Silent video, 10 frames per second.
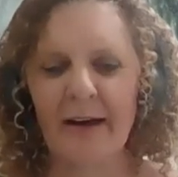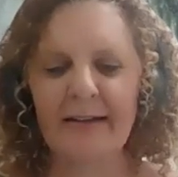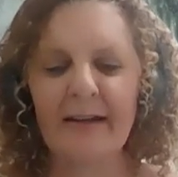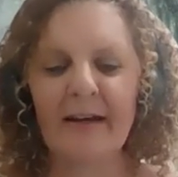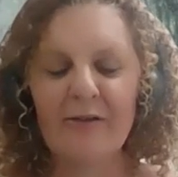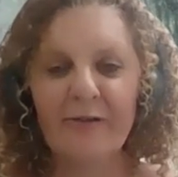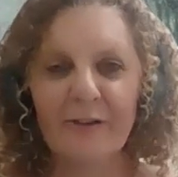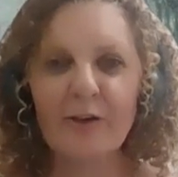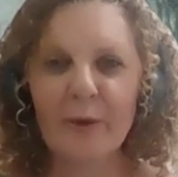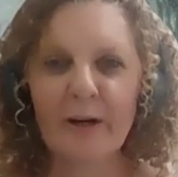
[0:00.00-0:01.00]
And
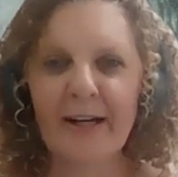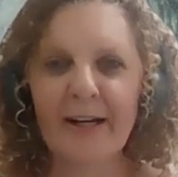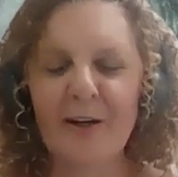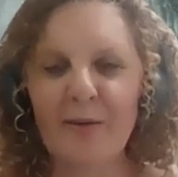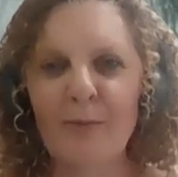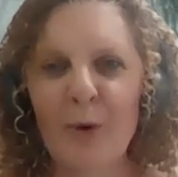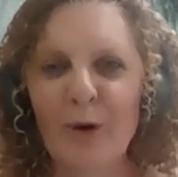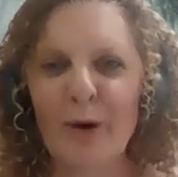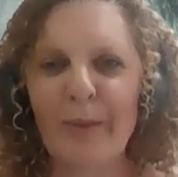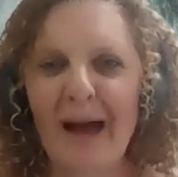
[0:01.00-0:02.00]
Phil, we're going to hear
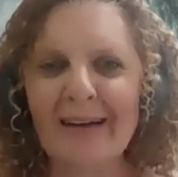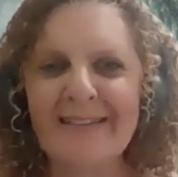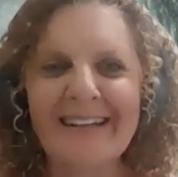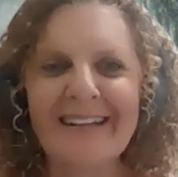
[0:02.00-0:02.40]
more about